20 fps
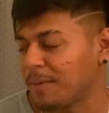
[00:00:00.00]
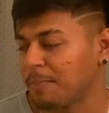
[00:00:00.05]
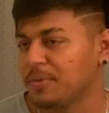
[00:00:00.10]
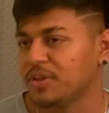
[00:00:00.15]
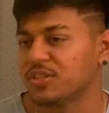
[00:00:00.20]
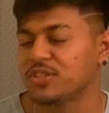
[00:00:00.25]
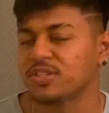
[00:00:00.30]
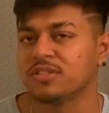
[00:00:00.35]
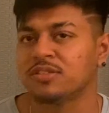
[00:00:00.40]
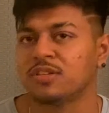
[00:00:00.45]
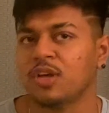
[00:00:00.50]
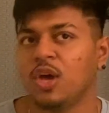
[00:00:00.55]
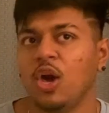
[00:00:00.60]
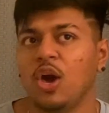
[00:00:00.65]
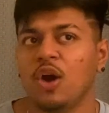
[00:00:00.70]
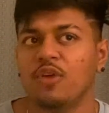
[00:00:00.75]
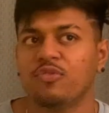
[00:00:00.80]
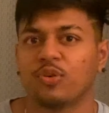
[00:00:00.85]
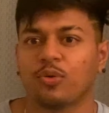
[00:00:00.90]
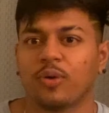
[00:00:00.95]
But just
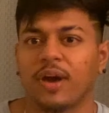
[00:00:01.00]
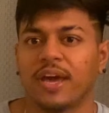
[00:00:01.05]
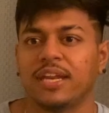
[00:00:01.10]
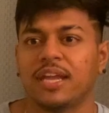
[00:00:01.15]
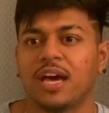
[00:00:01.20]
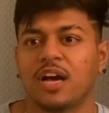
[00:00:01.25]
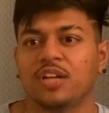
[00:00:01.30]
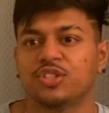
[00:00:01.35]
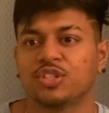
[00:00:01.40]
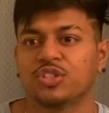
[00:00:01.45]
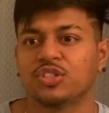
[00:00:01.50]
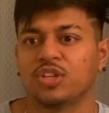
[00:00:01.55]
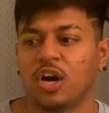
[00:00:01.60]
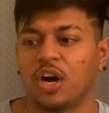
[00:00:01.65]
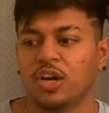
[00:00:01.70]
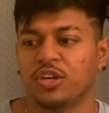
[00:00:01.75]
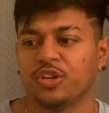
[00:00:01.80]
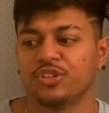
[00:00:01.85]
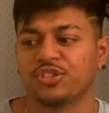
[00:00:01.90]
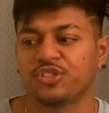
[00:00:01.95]
for right now, just
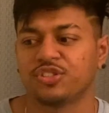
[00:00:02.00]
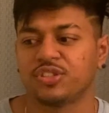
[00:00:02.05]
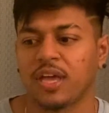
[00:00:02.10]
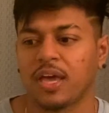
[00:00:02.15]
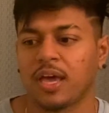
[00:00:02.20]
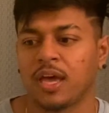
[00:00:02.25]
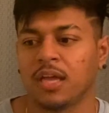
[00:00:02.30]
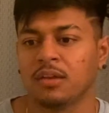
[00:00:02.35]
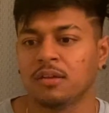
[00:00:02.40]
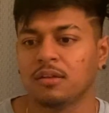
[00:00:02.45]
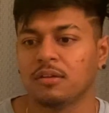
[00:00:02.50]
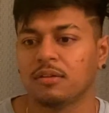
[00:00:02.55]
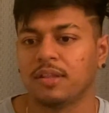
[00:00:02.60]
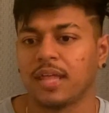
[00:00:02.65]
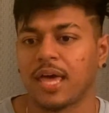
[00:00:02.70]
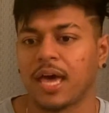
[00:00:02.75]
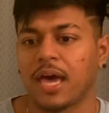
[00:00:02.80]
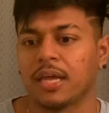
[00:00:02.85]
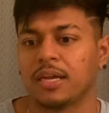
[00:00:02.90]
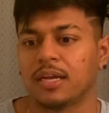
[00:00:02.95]
understand
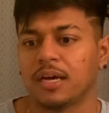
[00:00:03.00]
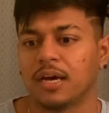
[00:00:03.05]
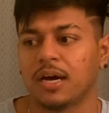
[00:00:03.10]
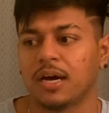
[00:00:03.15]
that,